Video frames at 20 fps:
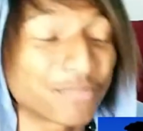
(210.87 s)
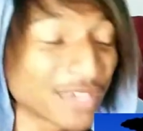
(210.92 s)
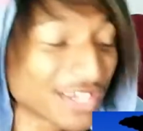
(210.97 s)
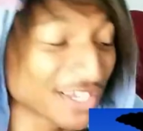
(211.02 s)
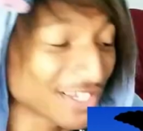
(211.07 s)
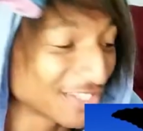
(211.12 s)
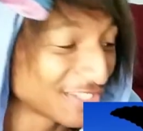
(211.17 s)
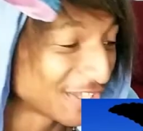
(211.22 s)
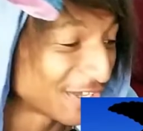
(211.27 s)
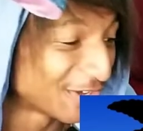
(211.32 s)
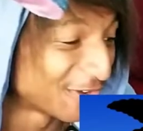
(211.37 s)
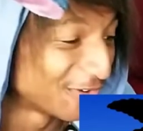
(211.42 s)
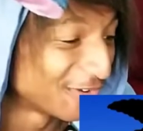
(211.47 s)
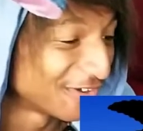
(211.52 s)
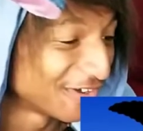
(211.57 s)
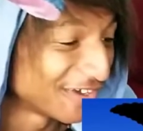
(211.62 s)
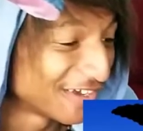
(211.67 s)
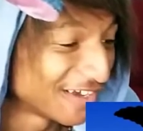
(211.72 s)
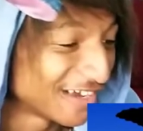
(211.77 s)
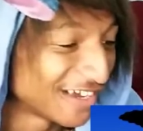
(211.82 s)
Piccolo.
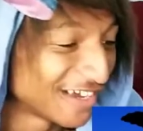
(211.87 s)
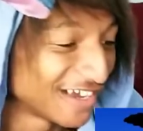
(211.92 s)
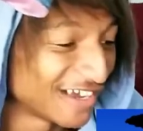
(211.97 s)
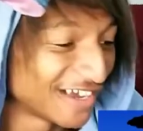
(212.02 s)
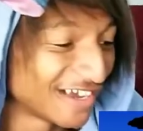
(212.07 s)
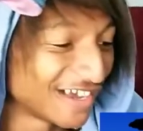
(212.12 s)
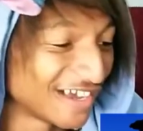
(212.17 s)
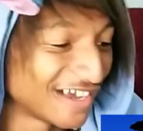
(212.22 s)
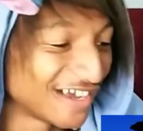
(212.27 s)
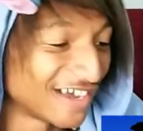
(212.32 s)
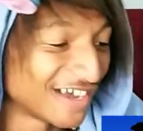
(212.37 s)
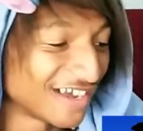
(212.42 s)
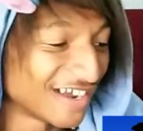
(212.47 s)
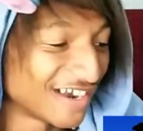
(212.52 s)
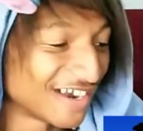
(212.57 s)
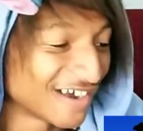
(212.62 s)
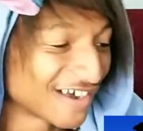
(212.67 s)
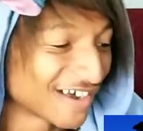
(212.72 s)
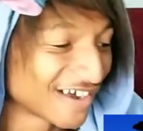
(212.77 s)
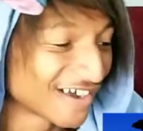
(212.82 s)
That's
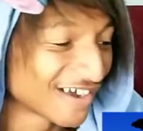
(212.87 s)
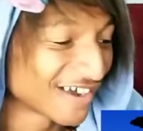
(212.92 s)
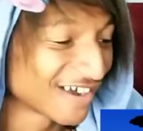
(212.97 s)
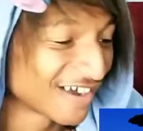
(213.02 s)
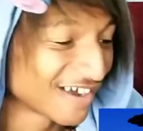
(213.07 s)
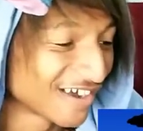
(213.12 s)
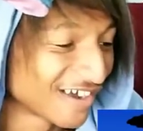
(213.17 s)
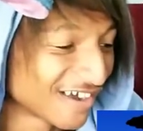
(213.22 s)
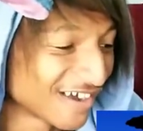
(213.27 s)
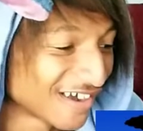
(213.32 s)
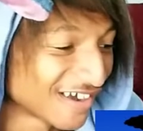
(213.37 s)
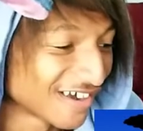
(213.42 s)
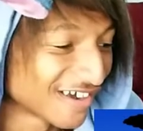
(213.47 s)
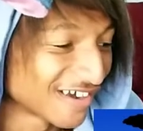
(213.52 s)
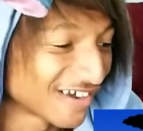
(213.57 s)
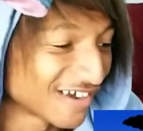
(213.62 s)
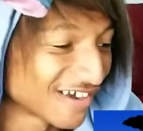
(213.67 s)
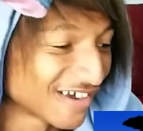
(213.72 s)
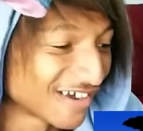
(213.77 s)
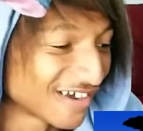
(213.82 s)
deep, bro.
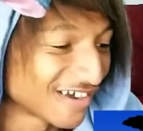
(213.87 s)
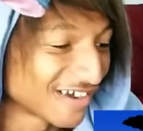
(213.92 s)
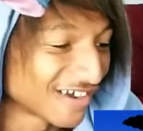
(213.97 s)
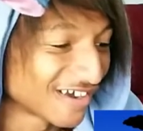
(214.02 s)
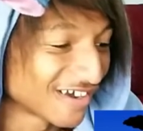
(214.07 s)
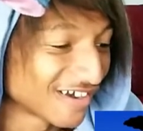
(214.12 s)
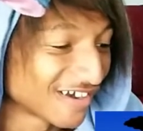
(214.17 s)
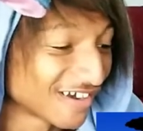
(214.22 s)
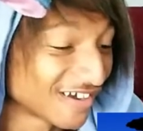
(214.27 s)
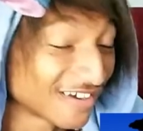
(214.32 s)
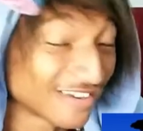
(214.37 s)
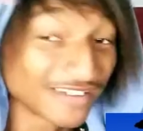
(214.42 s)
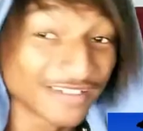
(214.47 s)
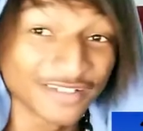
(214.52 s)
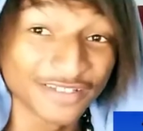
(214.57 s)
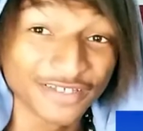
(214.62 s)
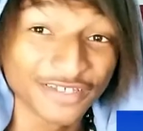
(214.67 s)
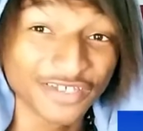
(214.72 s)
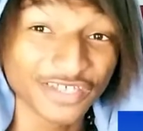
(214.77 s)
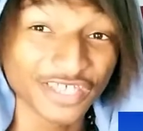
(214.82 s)
That's
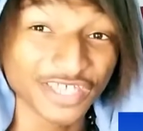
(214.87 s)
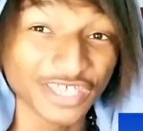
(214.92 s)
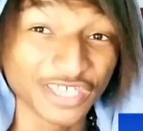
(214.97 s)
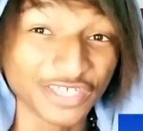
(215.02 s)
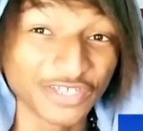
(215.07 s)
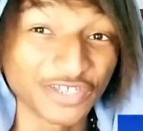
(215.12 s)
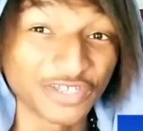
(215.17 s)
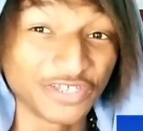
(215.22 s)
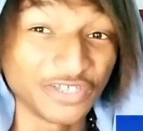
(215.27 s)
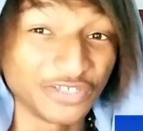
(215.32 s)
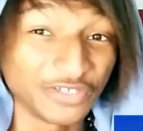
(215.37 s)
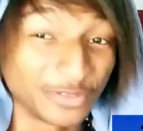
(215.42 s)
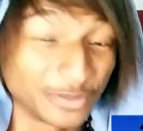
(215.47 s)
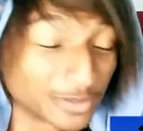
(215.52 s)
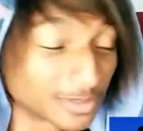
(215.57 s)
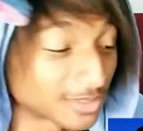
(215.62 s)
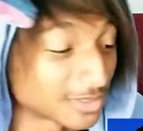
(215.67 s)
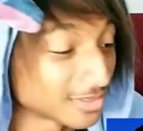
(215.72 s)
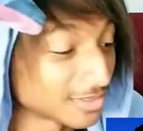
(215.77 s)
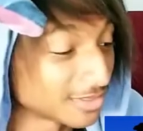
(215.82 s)
deep. It
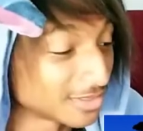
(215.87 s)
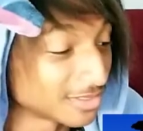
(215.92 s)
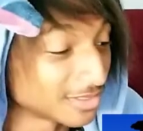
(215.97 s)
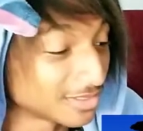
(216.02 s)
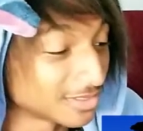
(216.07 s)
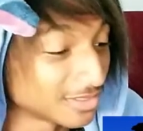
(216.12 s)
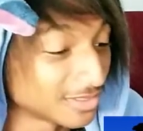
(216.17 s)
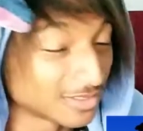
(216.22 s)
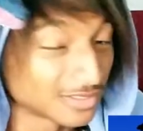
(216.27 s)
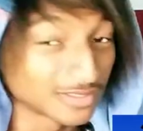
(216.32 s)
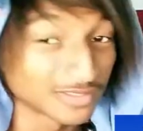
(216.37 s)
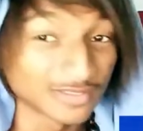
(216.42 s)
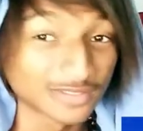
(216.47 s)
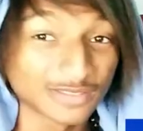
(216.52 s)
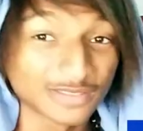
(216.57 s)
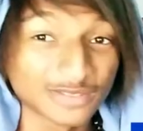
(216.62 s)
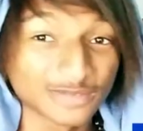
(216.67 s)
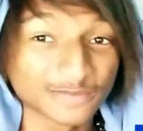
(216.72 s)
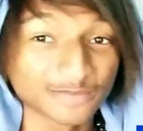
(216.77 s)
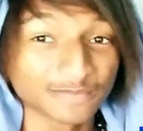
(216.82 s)
is crazy. For
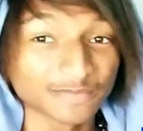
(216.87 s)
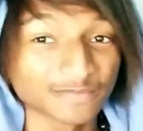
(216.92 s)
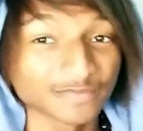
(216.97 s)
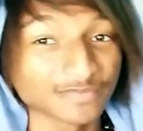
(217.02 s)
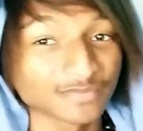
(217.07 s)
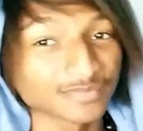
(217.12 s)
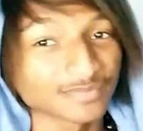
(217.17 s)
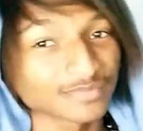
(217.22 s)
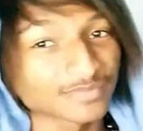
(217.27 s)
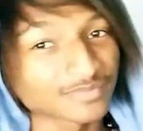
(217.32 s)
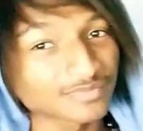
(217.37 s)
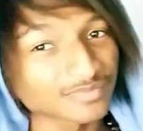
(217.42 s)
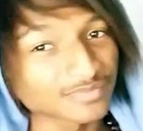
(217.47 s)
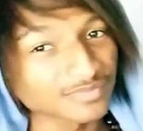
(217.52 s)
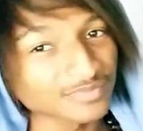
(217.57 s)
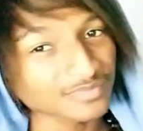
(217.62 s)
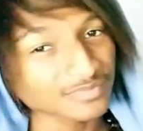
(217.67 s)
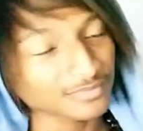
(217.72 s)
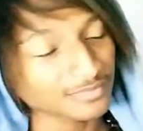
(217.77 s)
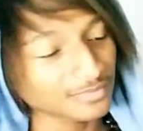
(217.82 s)
the last
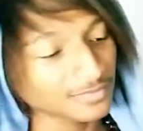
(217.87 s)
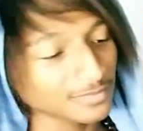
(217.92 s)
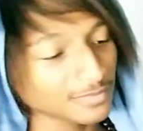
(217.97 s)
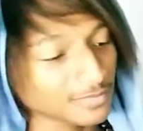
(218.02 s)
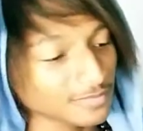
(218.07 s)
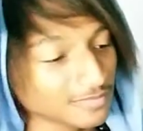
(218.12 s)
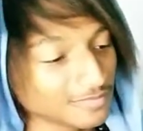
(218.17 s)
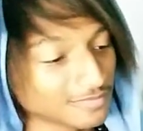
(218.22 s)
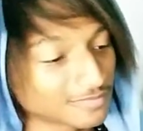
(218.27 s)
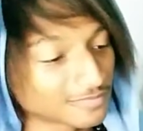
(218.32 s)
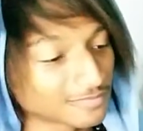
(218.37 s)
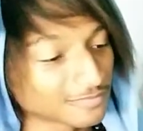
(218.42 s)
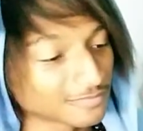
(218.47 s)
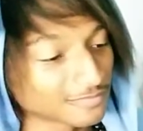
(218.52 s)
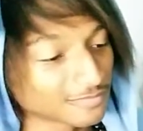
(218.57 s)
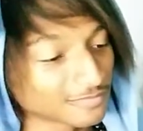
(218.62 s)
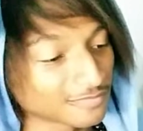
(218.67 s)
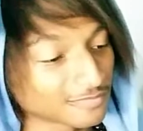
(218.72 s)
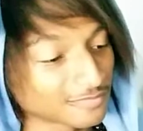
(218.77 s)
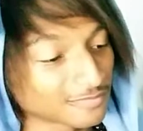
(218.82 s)
time, I
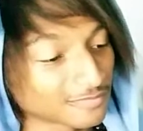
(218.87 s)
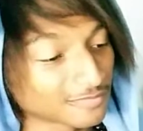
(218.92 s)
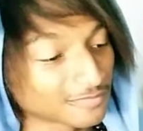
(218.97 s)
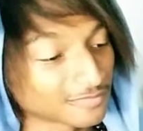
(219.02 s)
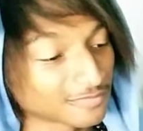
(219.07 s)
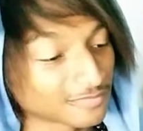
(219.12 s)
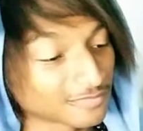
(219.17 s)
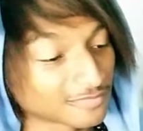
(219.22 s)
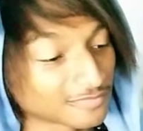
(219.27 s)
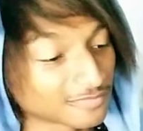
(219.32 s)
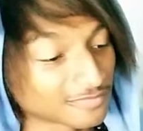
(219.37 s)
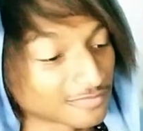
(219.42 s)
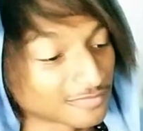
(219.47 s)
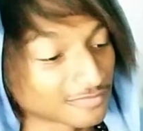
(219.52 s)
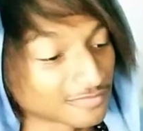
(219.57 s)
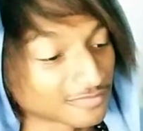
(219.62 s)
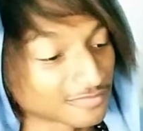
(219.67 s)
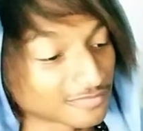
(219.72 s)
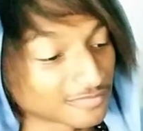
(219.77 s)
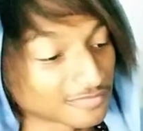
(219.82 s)
have nothing
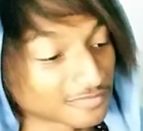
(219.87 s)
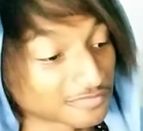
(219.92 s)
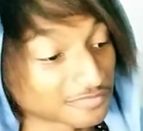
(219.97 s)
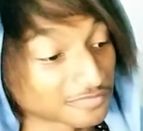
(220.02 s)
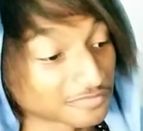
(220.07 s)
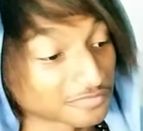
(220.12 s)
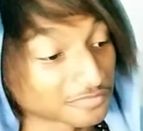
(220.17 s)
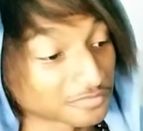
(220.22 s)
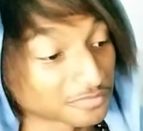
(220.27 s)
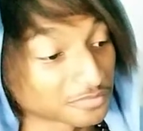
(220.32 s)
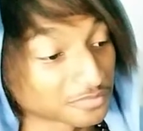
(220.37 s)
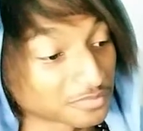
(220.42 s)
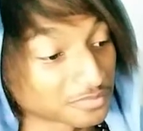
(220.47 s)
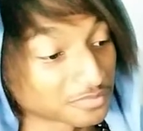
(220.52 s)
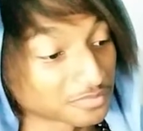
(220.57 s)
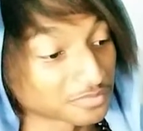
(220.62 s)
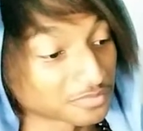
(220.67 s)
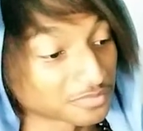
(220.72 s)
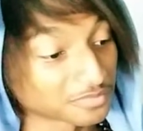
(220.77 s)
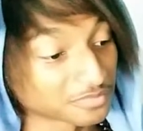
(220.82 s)
against your
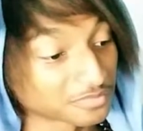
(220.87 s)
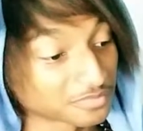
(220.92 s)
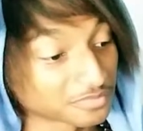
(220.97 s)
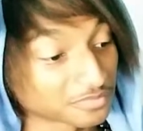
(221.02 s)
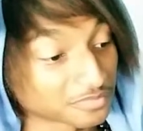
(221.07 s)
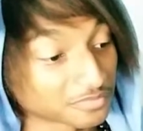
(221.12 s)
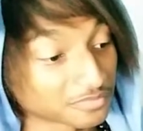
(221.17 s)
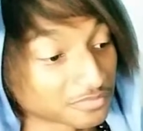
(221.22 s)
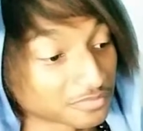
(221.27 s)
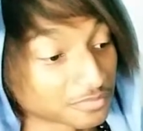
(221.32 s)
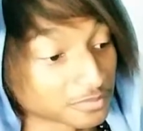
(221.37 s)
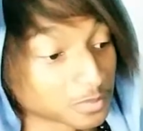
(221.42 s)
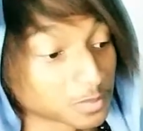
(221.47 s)
skin color.